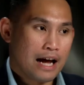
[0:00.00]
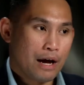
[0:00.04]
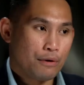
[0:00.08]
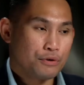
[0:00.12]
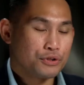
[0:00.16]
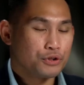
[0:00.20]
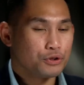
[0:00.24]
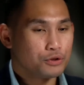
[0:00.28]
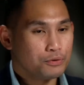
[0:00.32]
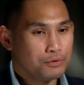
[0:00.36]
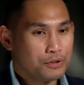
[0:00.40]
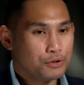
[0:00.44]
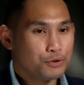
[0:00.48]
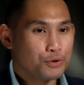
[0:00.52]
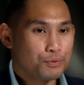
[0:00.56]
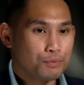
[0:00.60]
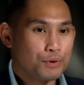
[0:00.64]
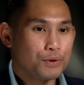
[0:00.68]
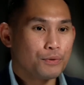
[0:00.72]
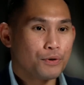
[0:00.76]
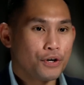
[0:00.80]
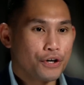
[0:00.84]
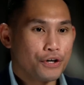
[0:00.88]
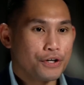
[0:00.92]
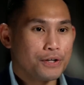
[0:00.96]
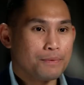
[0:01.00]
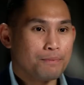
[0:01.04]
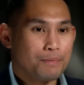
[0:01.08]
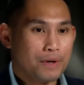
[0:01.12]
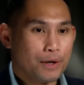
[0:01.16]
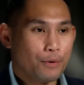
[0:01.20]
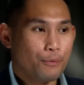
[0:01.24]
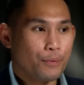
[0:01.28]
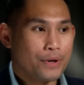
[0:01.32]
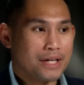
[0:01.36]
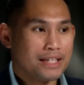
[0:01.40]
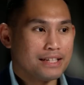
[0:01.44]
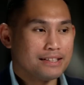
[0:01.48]
I was still a little bit worried.
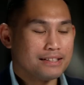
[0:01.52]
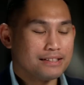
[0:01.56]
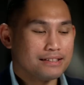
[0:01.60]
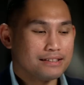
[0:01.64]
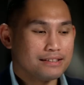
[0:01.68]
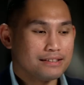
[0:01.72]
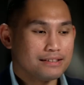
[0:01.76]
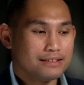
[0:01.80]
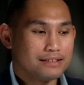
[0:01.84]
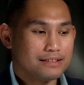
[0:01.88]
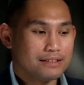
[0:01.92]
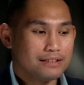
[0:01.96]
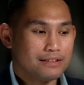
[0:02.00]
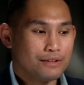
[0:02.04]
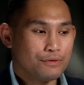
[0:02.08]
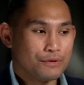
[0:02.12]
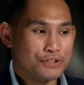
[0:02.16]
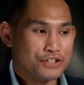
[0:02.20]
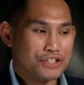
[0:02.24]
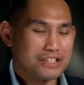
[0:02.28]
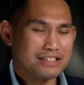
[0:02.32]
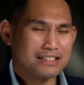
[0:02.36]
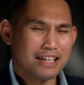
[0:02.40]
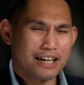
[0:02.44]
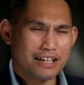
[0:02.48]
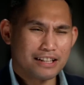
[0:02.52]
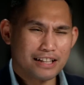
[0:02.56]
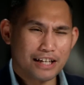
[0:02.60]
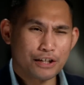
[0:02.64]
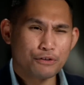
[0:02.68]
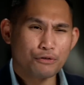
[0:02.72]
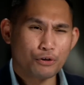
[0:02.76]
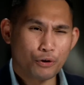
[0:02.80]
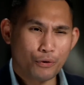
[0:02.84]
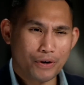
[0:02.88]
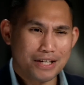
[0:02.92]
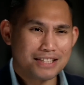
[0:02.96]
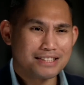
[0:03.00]
But when when she started
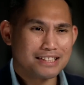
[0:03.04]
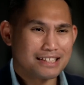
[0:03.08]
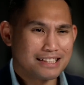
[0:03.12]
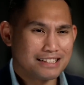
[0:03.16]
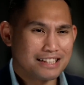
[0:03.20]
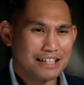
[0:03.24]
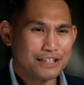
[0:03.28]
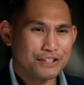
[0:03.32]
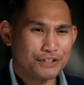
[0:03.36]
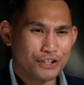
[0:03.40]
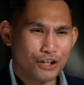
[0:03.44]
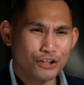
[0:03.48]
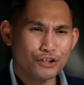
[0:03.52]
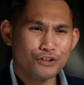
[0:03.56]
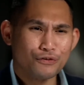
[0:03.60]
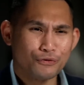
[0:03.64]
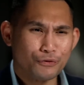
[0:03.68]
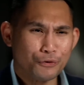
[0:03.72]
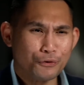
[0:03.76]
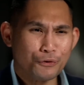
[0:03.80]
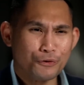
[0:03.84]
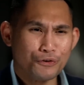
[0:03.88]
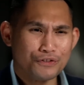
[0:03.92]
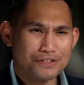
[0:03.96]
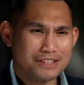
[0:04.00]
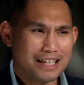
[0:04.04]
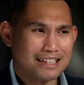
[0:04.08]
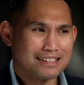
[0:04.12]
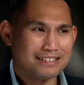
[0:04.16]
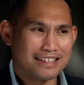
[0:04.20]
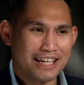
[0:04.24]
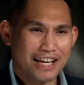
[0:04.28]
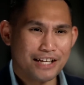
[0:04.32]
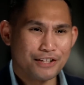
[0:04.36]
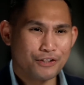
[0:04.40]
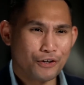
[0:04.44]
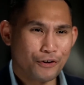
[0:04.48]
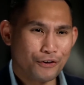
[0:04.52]
like requesting like solid foods like
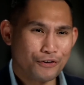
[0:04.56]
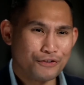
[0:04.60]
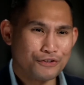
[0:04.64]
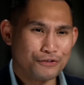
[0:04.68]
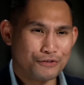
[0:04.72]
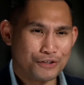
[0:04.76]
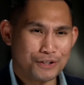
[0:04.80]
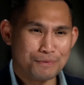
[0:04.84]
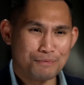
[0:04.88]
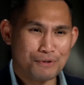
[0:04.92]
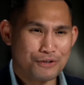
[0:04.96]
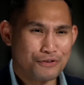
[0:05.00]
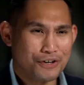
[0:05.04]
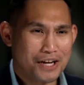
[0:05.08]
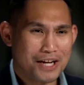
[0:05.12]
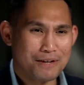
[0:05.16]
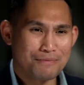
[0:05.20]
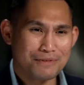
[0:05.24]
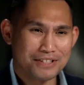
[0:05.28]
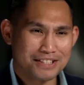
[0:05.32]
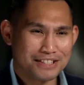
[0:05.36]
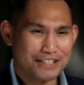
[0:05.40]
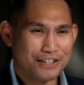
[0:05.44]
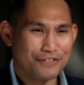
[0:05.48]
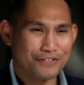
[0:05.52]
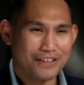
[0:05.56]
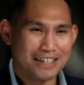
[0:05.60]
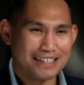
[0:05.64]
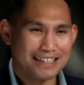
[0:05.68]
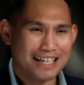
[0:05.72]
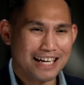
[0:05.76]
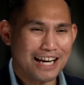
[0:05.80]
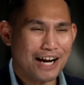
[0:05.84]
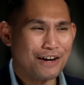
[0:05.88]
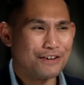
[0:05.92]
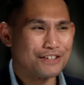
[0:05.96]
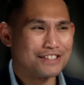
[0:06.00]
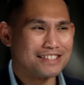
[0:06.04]
Nando's, Krispy Kreme, and stuff like
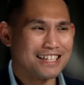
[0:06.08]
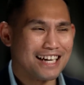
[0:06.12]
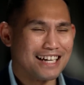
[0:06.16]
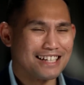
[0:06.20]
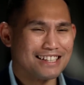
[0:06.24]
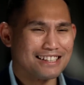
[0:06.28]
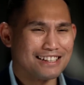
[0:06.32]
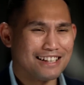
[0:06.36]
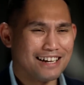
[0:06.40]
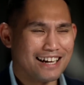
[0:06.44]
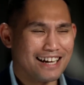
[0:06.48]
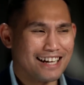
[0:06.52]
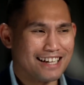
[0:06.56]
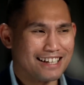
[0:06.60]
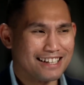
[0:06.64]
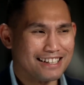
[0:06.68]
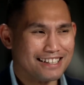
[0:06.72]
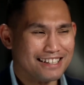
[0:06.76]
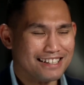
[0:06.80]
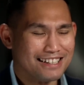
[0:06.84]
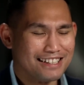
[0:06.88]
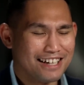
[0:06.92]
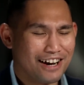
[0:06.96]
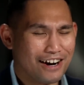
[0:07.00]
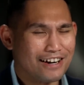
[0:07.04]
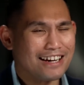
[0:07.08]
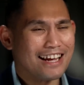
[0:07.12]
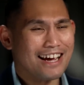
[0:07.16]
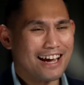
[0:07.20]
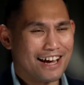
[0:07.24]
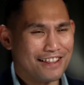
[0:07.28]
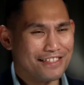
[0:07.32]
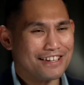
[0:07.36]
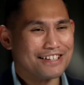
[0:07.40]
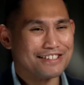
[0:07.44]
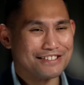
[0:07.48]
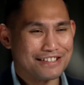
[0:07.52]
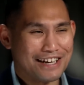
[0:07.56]
that, I was kind of like, okay,
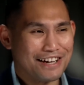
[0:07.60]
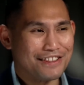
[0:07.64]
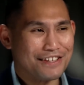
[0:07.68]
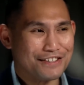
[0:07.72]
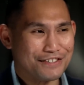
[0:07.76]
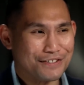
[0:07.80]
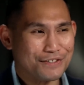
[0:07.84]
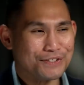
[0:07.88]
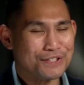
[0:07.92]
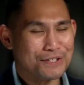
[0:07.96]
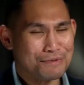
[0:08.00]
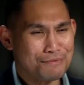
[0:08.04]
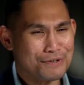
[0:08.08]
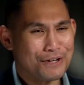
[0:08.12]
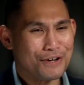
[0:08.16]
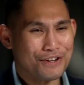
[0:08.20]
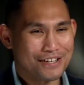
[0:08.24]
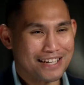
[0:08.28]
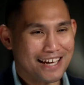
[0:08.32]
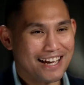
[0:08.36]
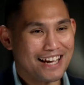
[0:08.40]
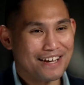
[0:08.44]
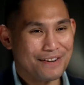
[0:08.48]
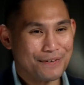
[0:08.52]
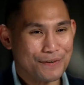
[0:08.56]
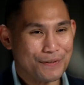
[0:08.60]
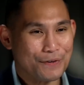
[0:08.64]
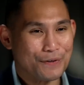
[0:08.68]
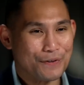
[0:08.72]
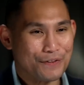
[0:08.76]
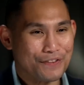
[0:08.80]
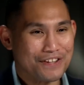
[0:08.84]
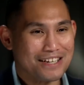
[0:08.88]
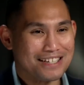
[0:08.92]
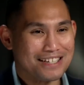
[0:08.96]
I think she, I think she's gonna be okay with all